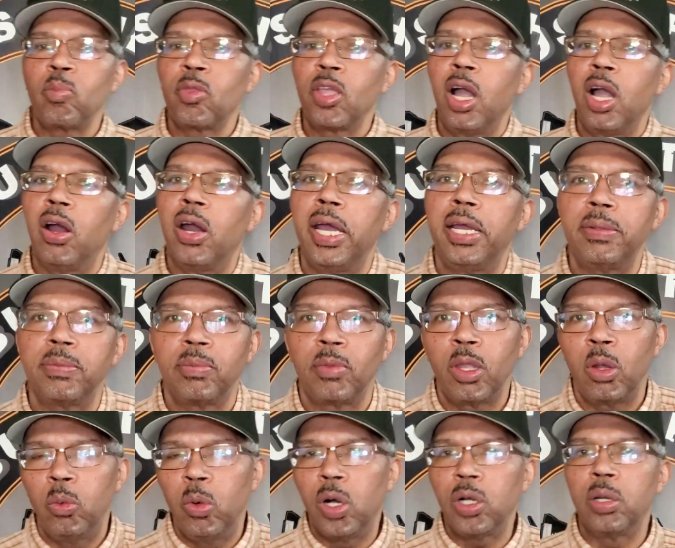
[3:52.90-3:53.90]
All right,
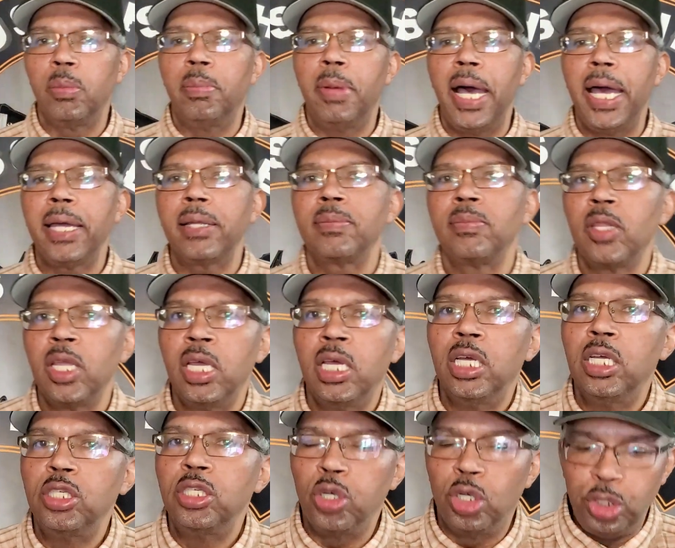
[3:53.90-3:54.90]
welcome back.
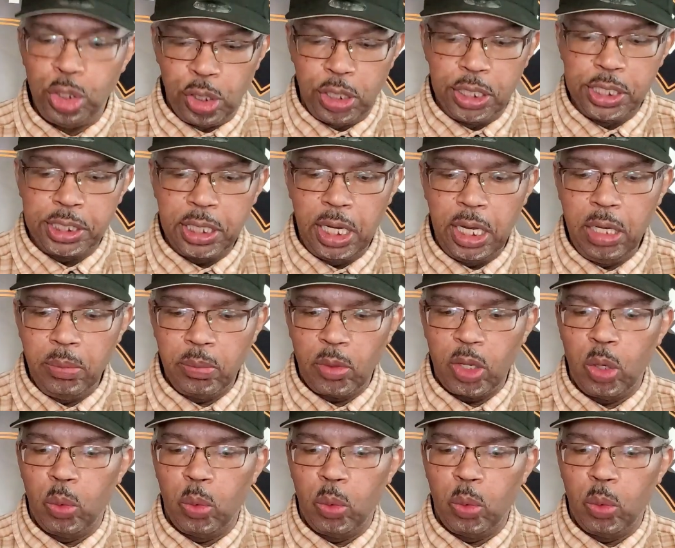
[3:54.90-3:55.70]
So as you can see,